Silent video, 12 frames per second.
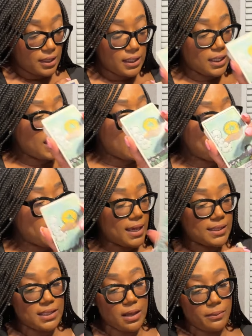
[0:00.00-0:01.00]
Get that
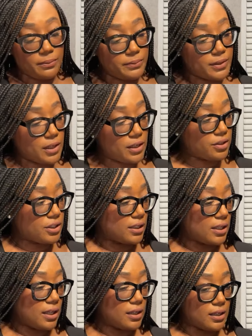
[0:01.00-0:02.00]
man some so he'll shut the hell